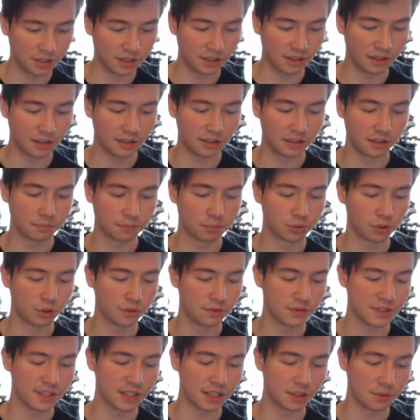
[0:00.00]
it
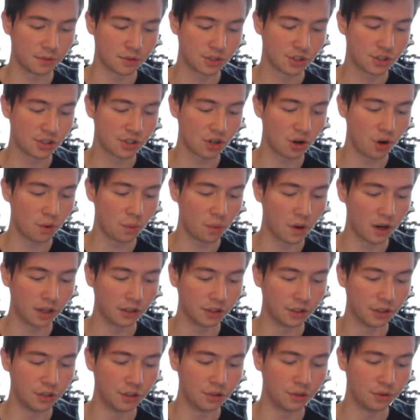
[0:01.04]
proves that he was so well
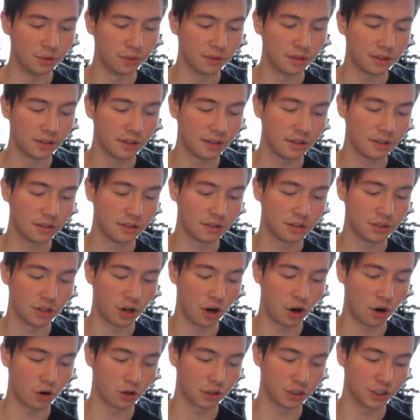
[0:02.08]
inured to
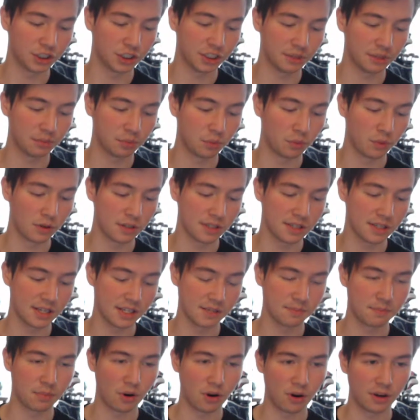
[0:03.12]
hardship was his
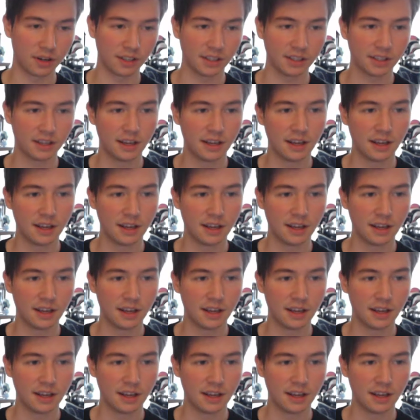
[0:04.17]
body.